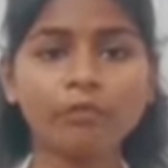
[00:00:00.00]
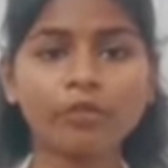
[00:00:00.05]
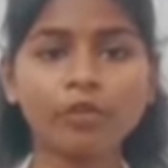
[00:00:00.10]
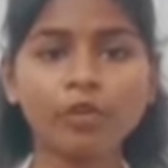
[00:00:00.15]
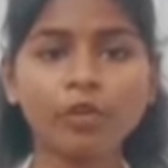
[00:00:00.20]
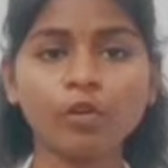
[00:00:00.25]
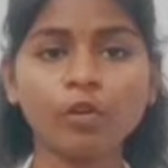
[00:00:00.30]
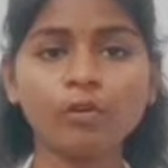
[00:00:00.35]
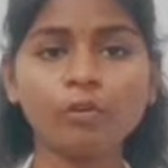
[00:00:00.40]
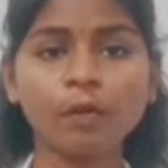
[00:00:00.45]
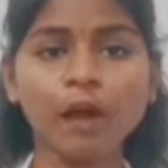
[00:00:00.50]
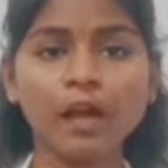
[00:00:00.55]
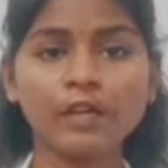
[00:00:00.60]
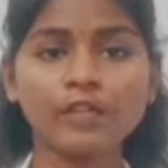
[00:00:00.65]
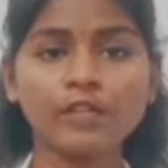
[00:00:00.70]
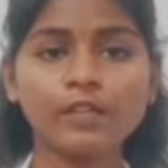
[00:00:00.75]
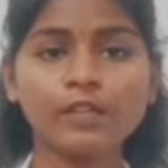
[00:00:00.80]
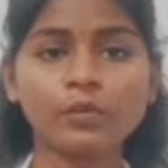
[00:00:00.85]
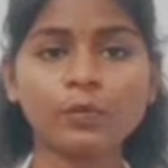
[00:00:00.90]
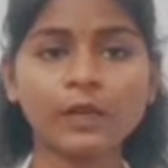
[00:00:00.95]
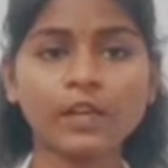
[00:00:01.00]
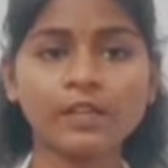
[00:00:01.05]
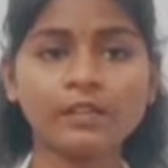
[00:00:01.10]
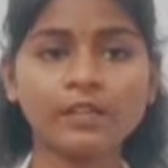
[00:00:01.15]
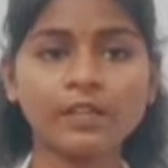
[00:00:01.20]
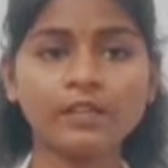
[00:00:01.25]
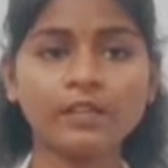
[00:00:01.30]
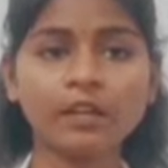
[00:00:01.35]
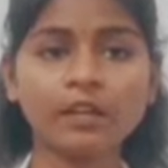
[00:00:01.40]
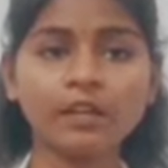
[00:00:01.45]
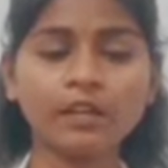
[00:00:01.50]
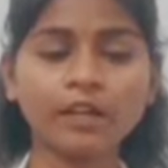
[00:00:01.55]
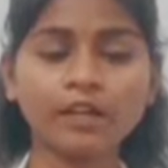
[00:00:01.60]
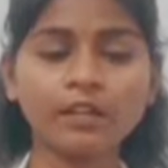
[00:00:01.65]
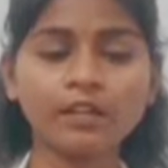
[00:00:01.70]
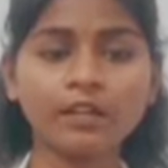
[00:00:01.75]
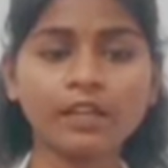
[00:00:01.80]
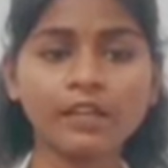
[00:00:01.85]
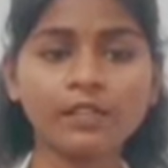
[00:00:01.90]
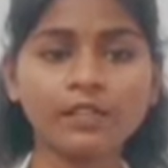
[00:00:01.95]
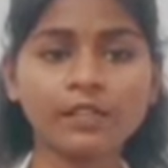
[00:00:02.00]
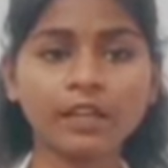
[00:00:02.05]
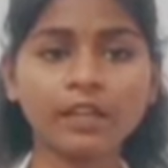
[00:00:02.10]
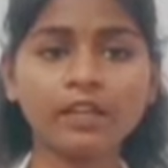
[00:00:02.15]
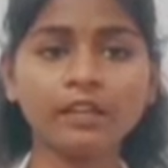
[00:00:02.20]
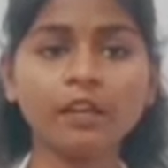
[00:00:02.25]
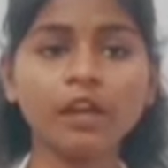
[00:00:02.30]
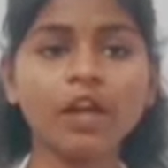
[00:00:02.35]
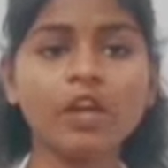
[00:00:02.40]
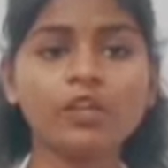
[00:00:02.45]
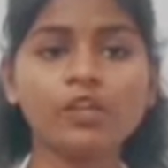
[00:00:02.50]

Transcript: node masses present under the skin